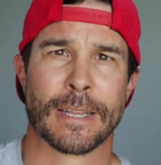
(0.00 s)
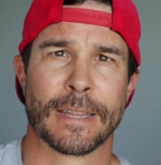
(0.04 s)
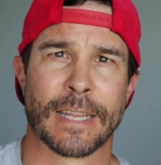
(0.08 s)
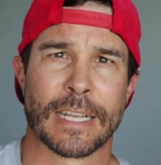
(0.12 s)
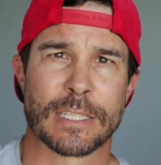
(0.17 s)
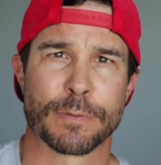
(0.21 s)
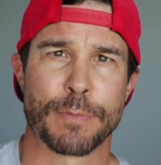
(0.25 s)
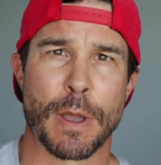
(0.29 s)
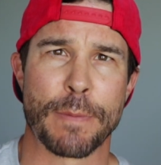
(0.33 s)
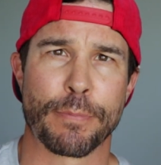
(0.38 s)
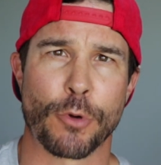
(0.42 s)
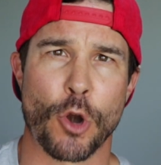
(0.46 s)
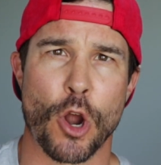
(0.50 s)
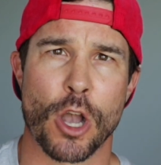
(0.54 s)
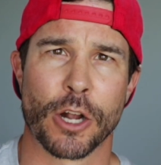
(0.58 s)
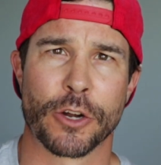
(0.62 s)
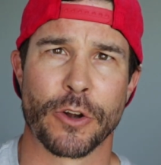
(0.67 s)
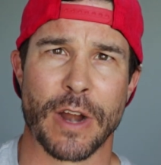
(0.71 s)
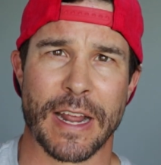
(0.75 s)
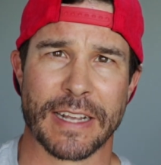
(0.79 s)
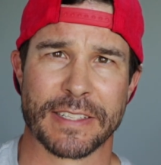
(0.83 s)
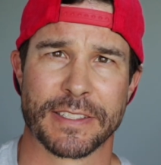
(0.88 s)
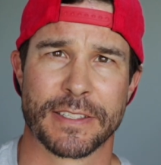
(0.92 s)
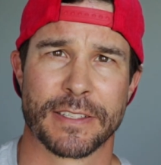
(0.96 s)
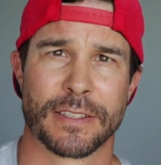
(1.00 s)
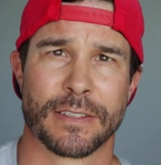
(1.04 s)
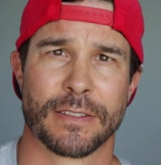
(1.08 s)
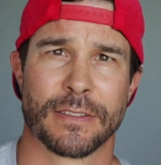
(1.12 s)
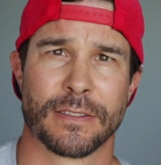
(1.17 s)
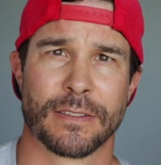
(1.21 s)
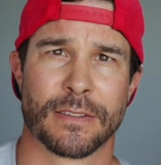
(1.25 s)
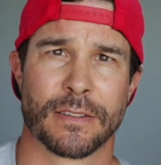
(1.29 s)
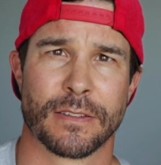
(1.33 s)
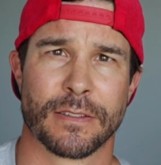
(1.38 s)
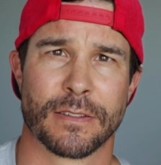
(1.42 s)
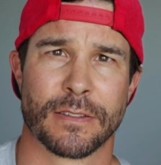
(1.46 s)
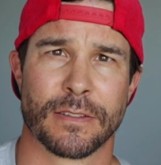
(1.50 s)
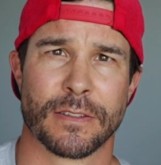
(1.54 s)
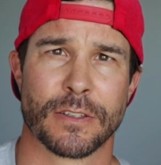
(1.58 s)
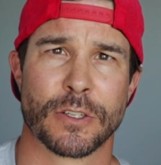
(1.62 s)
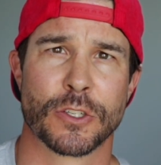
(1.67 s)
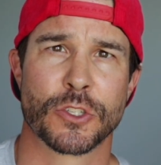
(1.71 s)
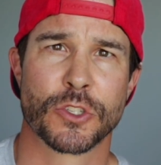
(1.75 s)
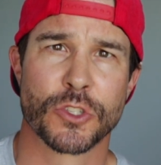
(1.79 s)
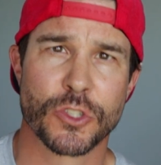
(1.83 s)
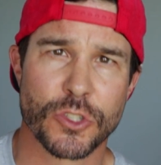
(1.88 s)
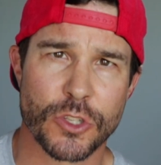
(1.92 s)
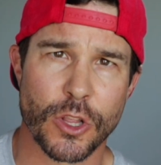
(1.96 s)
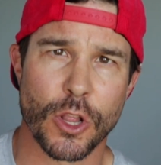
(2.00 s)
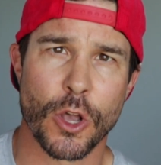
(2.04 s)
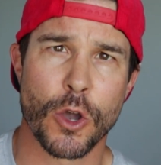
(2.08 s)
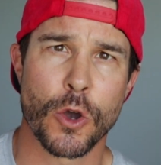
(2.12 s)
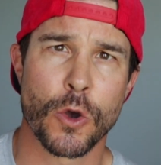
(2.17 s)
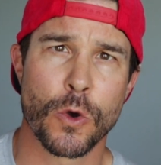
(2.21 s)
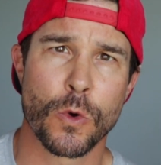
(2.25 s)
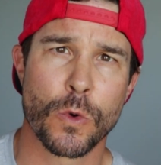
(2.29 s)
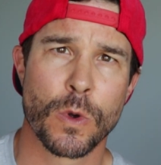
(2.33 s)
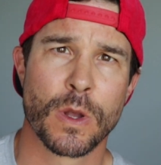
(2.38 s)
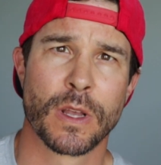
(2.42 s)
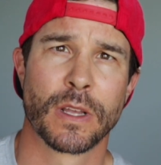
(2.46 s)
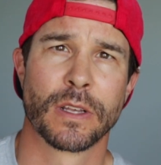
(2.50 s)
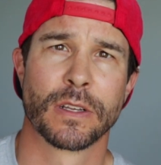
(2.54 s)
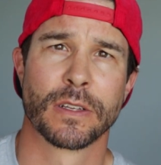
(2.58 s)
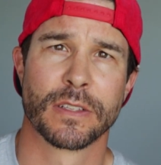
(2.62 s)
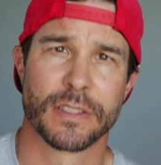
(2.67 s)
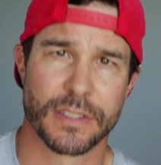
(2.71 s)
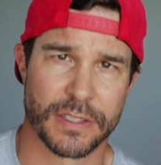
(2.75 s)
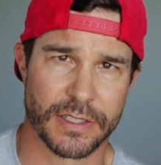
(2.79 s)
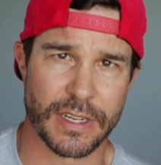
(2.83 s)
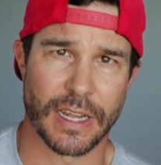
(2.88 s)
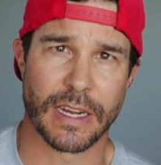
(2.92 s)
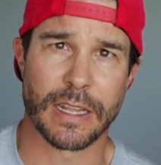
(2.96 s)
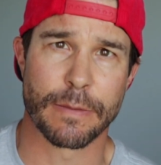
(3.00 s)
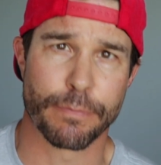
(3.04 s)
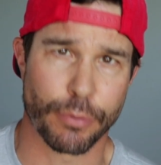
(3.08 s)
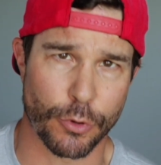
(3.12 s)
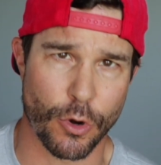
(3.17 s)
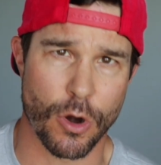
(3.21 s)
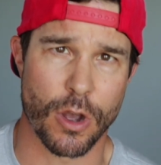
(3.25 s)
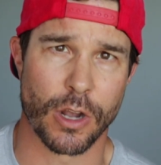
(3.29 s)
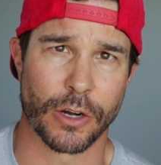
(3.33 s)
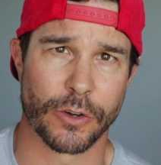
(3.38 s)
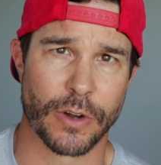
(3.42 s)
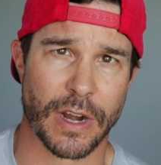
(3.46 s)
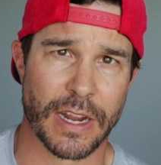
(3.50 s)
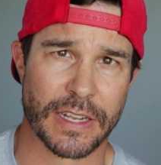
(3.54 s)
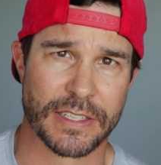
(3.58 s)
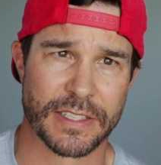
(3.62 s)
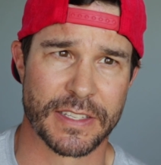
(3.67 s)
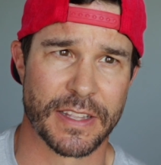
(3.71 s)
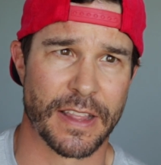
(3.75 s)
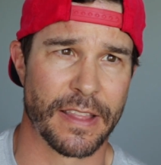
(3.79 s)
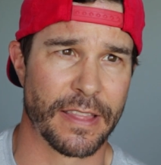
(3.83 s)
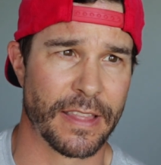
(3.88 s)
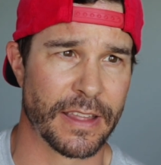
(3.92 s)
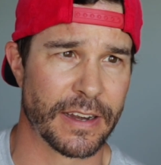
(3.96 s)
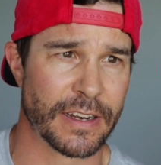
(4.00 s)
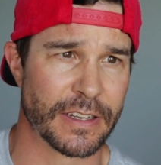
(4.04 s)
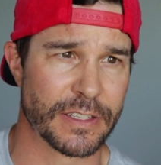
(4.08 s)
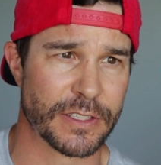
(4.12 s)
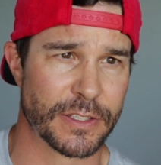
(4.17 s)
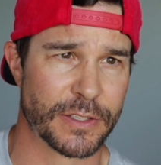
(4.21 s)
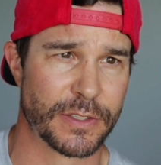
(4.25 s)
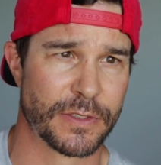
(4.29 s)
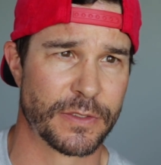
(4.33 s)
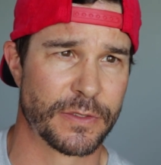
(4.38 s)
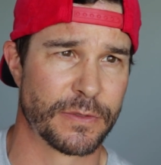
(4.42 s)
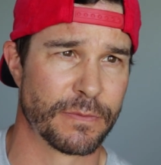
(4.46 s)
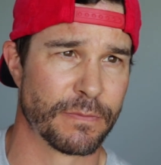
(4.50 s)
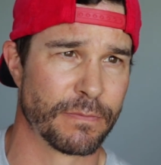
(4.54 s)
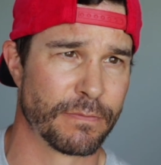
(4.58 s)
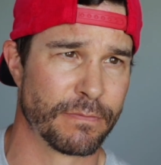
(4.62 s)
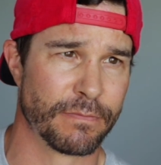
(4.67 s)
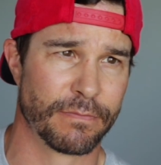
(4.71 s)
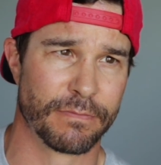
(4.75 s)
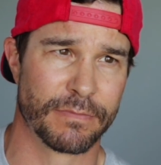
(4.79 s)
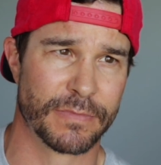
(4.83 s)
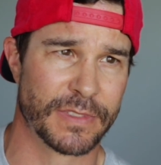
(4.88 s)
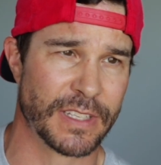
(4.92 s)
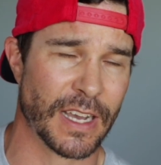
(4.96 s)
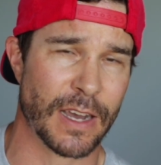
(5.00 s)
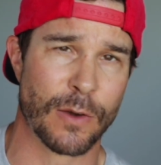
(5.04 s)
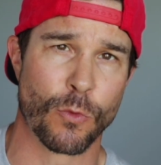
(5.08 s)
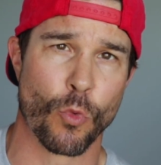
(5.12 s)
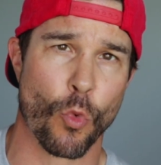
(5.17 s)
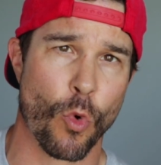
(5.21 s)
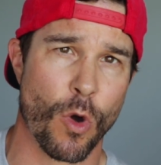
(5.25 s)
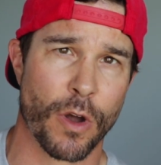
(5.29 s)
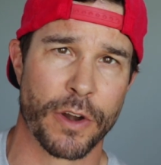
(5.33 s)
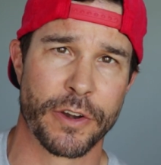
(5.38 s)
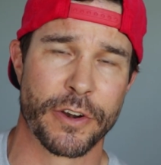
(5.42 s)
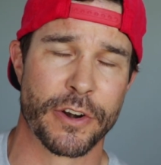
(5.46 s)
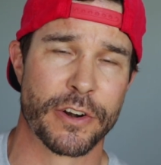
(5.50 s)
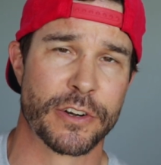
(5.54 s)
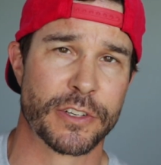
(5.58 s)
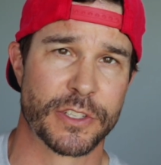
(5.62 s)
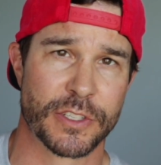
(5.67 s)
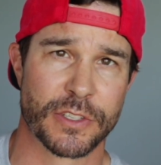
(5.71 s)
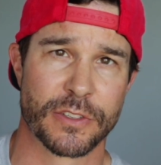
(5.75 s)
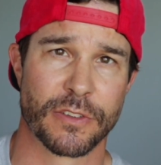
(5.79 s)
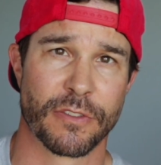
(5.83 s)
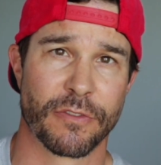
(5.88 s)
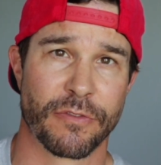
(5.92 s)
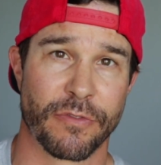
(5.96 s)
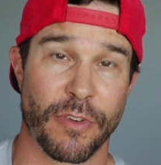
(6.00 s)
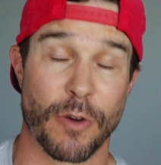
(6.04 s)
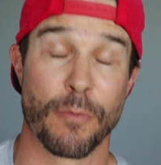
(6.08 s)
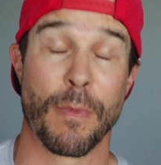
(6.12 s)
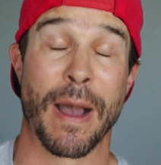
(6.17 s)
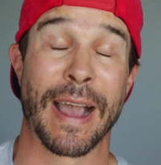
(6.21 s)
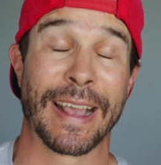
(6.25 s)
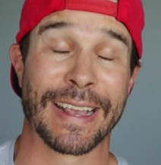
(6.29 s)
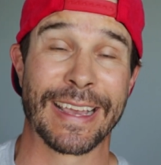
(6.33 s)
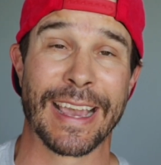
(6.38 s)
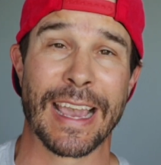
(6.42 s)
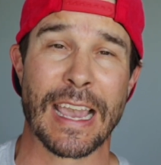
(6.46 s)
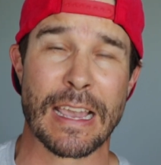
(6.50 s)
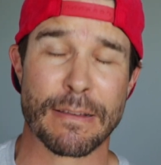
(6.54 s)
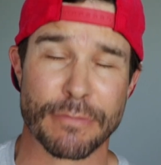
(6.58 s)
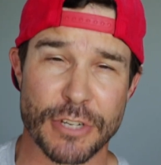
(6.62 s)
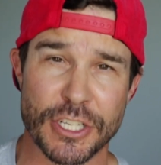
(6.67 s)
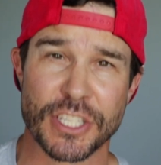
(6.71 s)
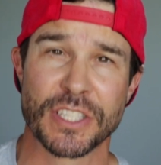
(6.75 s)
That's my progress. Slow, steady progress that has done wonders for my game.